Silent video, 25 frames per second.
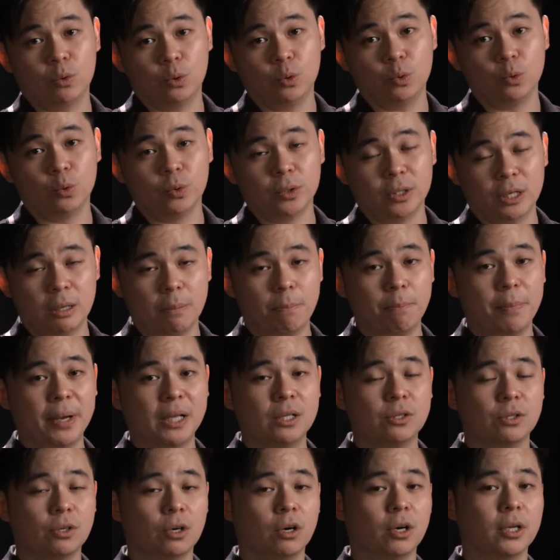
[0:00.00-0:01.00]
2,
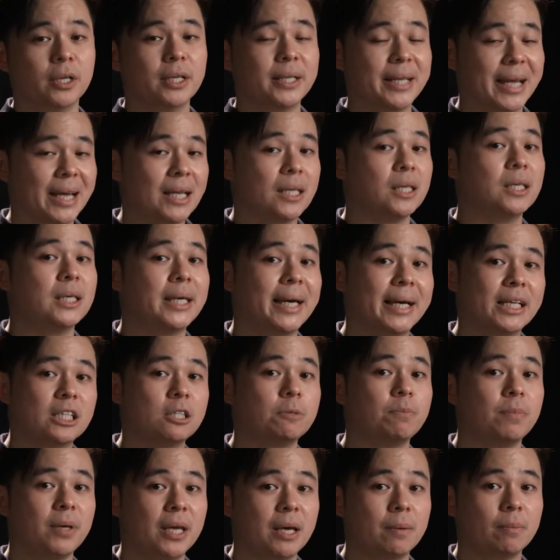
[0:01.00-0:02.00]
depends on that year
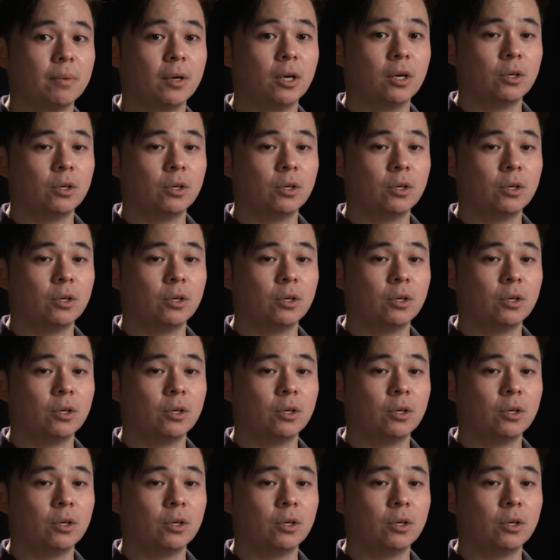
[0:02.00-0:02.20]
SPM.